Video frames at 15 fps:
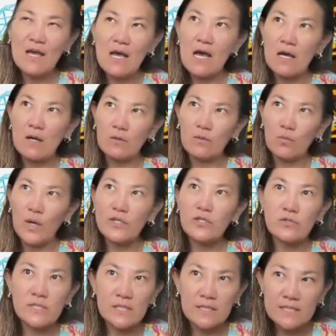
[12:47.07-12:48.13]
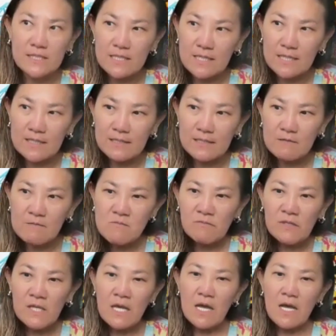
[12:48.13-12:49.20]
what utility is.
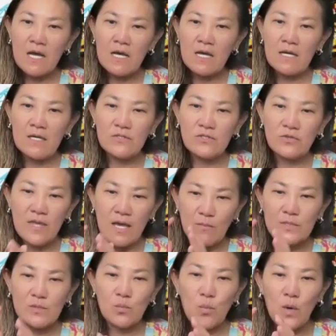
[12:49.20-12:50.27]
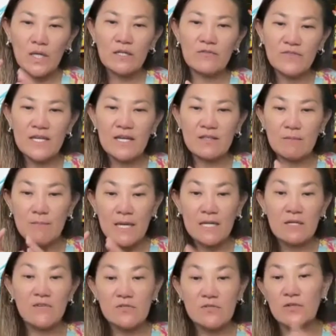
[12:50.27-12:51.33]
So that was one of the other
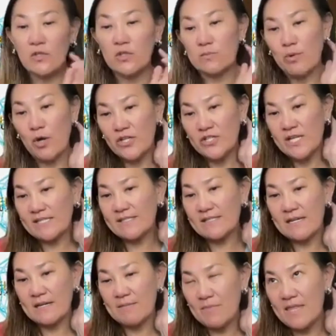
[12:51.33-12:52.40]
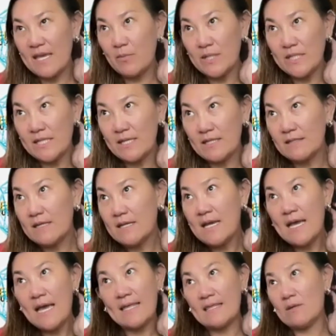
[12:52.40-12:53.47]
Metaverse for Good projects that we did.
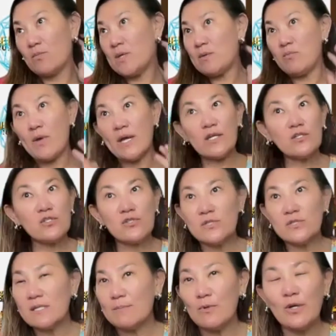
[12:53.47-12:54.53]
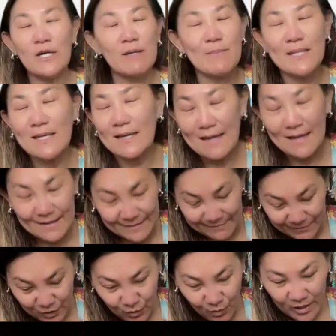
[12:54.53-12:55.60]
And then we went on to do some more. I mean, I
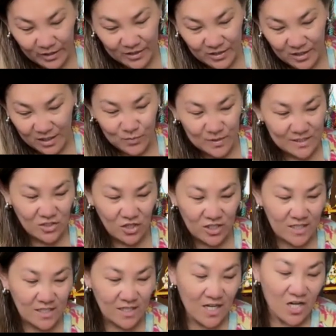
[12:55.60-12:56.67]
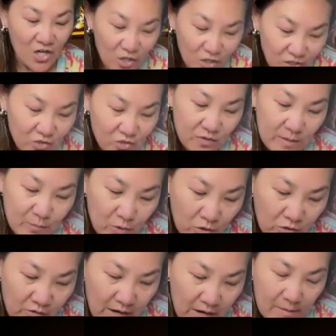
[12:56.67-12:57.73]
can go on and on. We started a herstory
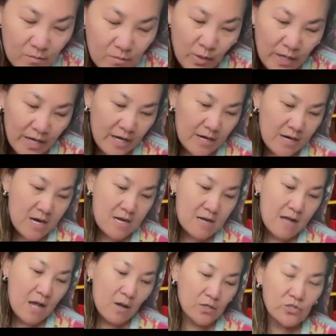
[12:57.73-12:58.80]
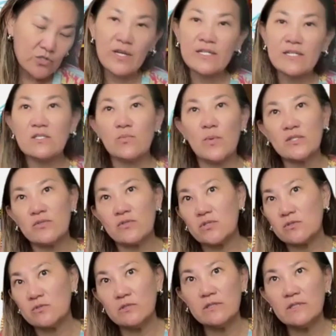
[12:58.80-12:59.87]
program where our trainers went to
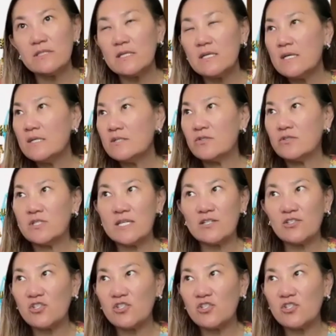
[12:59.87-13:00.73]
schools to teach